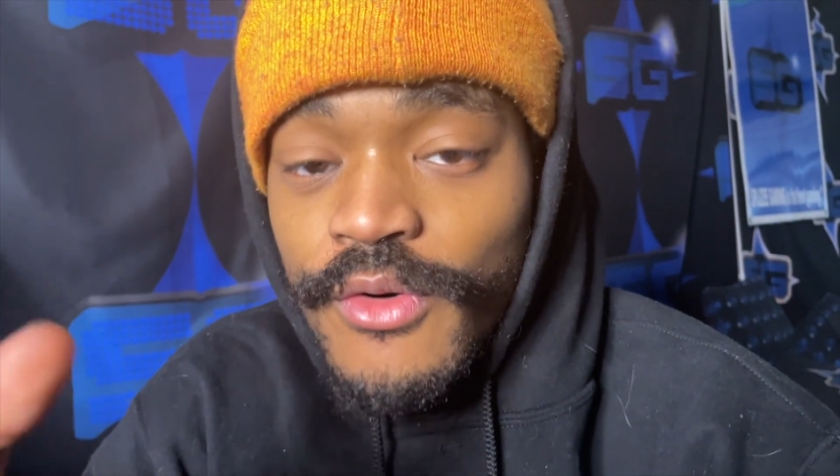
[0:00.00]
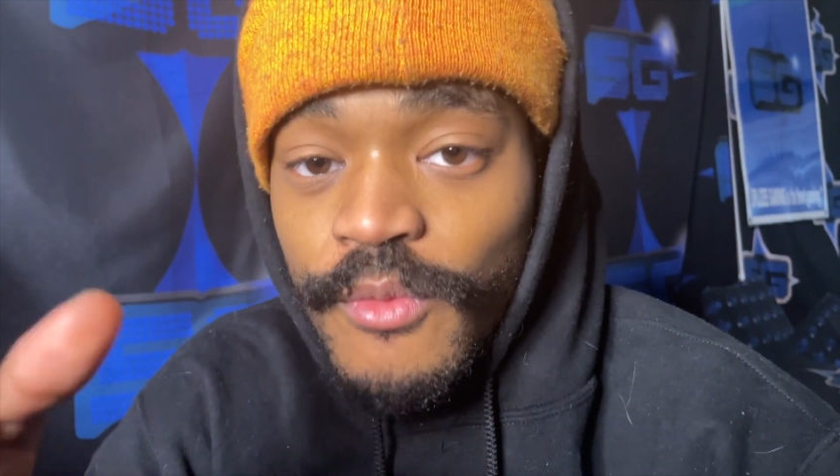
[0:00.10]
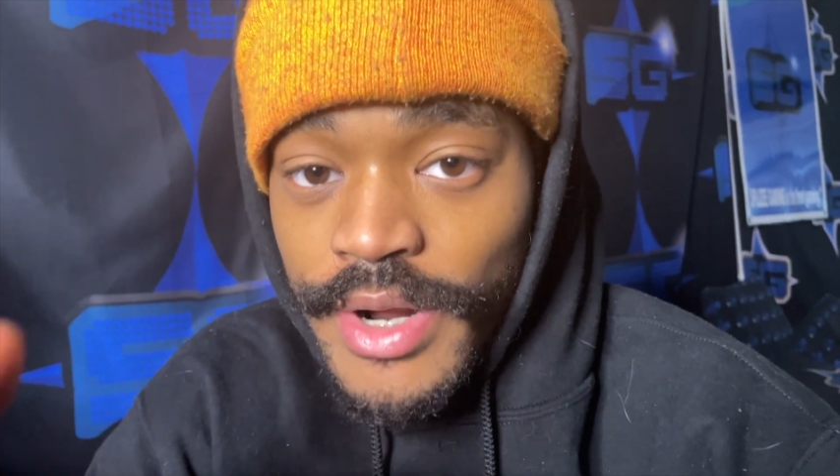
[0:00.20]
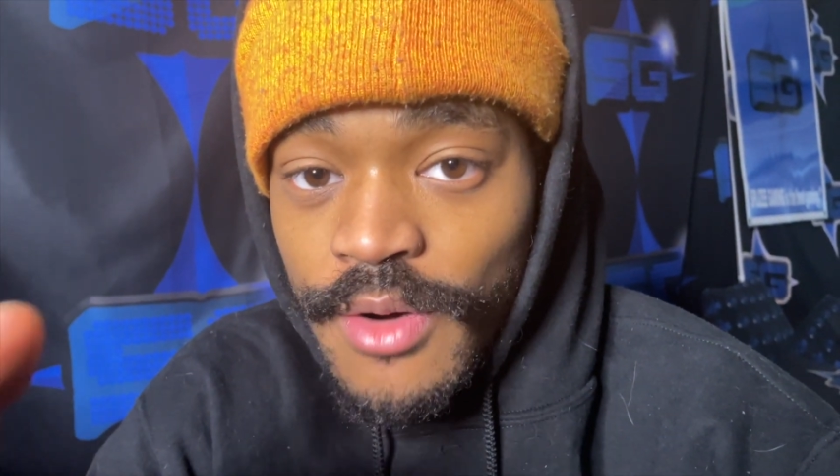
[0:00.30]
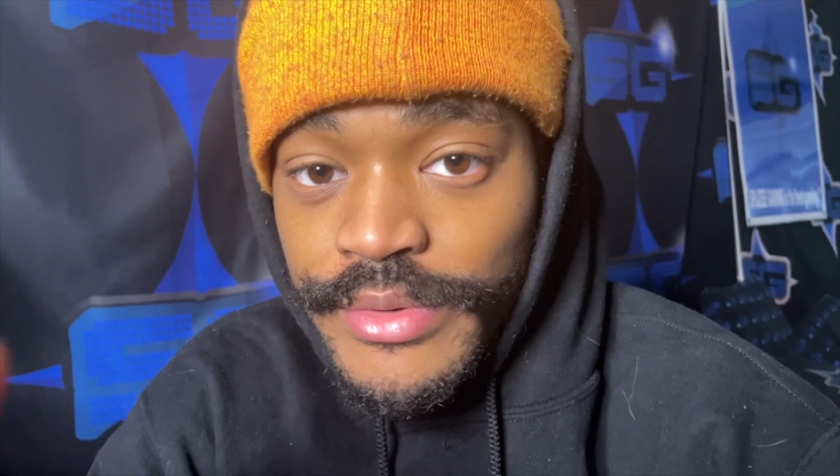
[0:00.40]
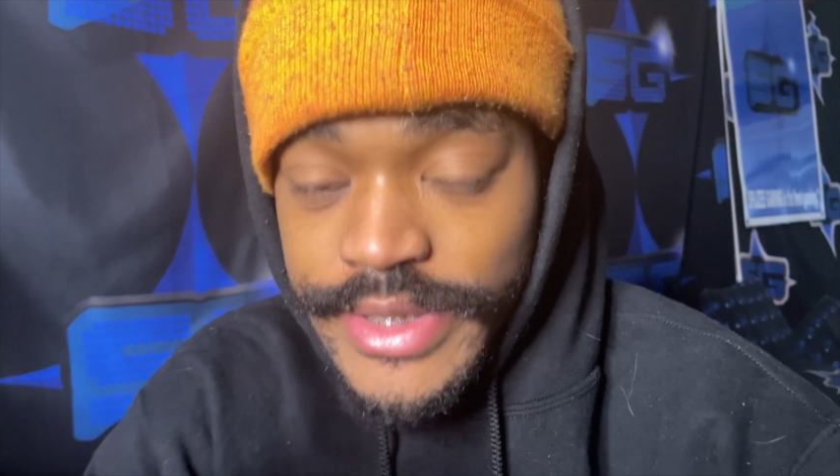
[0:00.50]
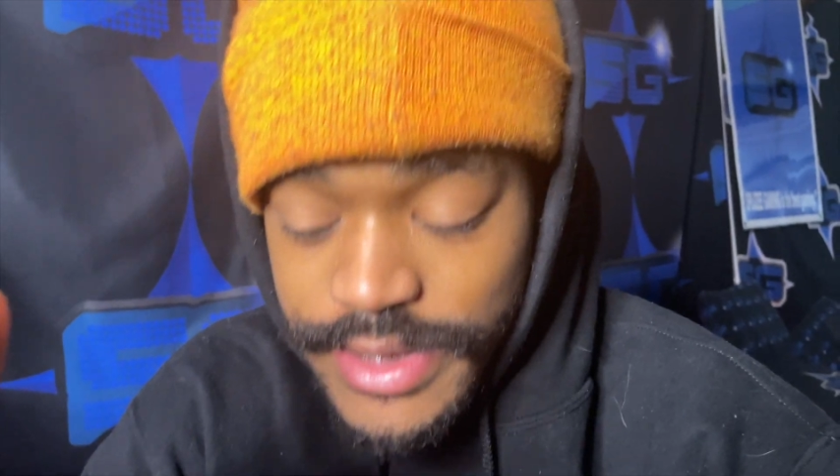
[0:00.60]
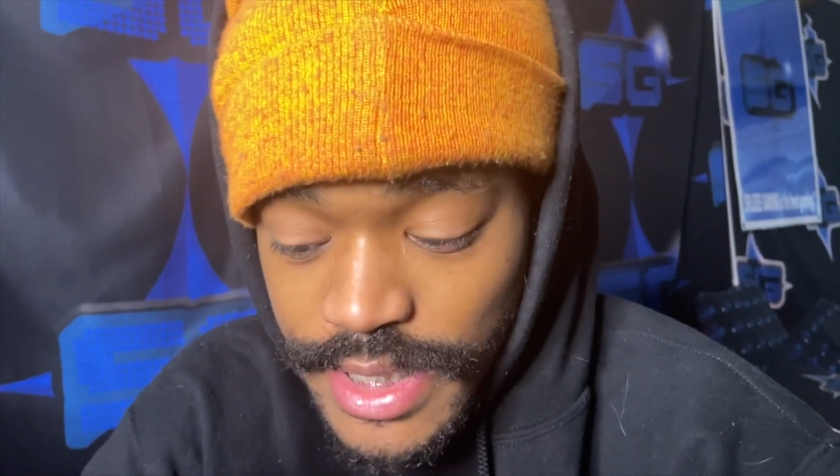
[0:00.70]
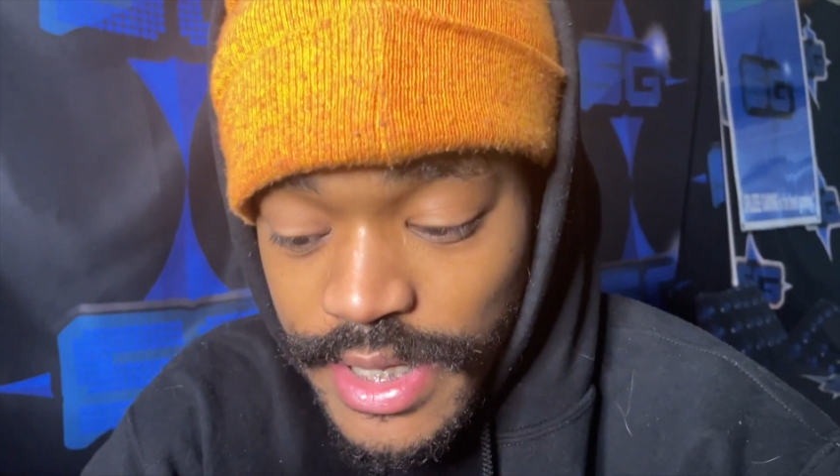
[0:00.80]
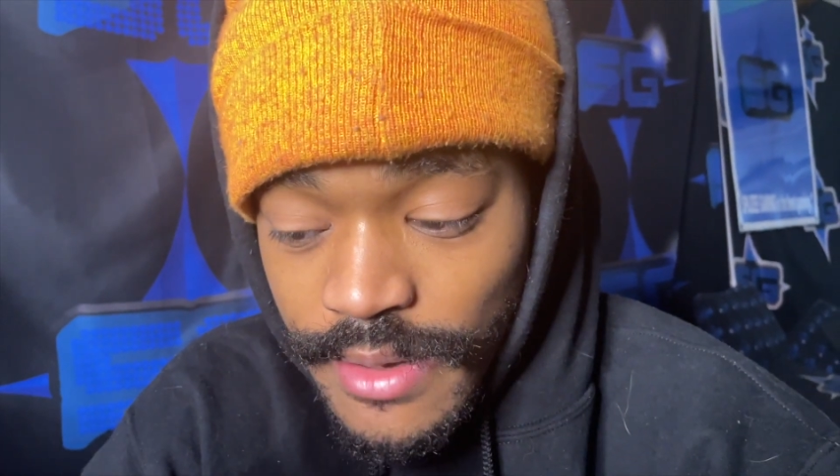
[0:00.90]
on what I want to
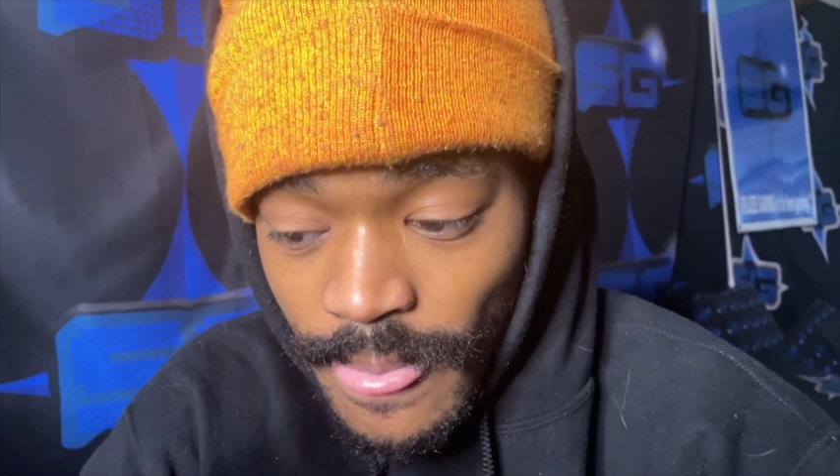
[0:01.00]
say